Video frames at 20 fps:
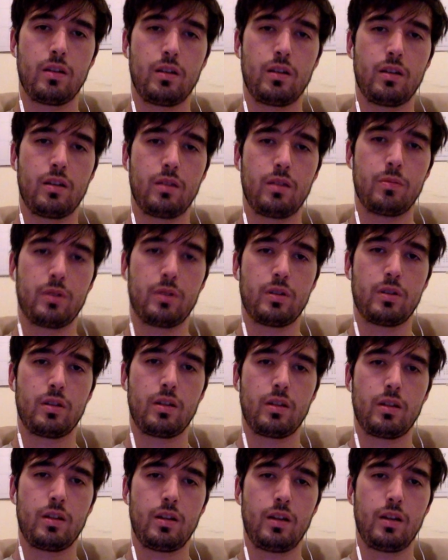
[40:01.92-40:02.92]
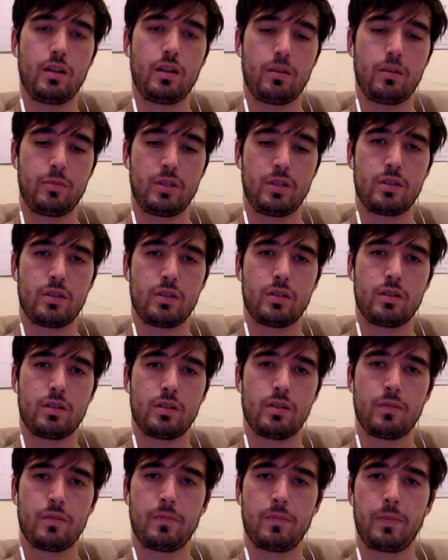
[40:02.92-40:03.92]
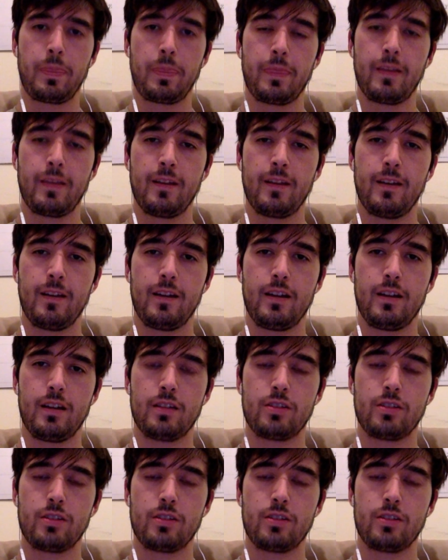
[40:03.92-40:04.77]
how about an element and its